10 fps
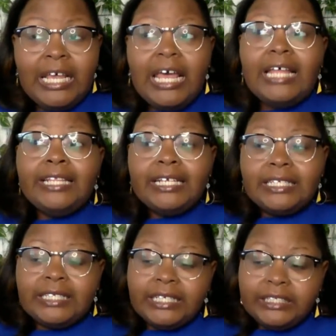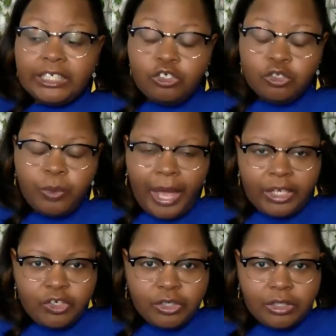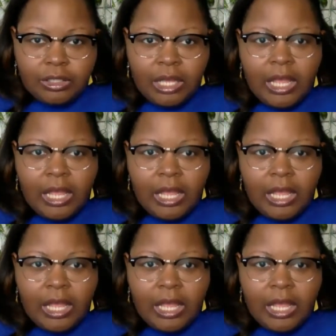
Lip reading: And this is the intentional action